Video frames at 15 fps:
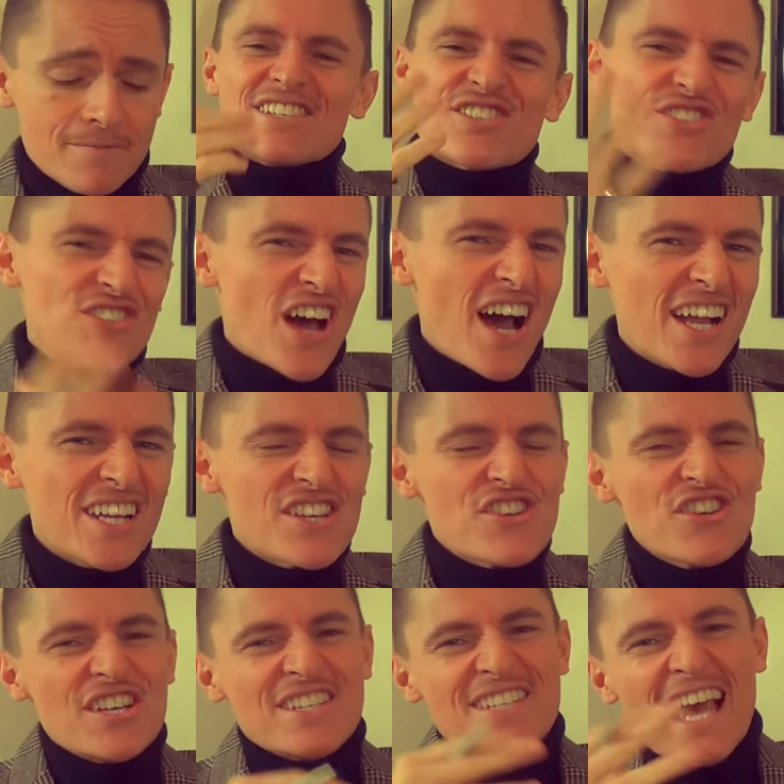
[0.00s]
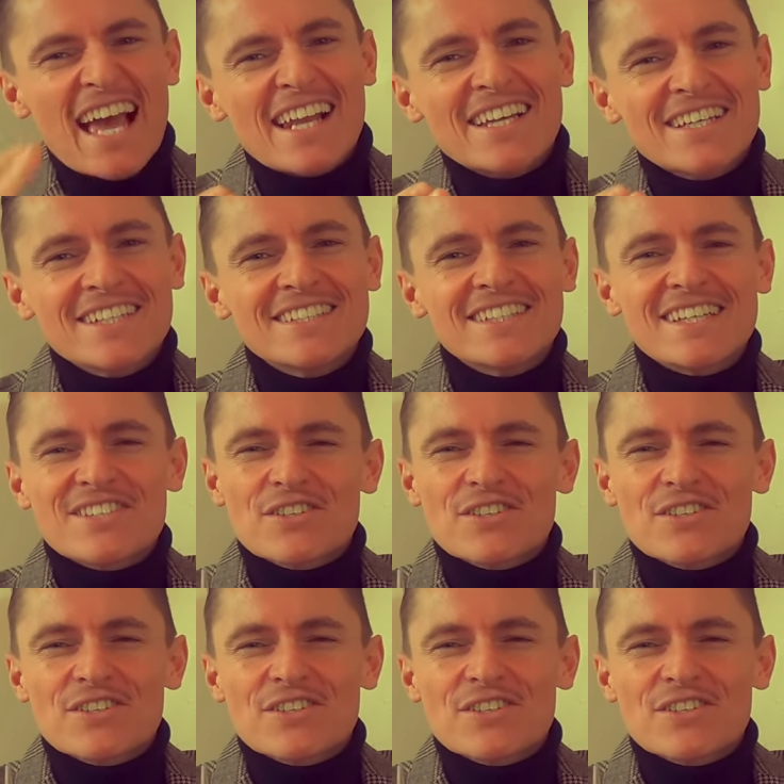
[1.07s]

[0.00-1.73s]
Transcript: It's stylish, it's elegant,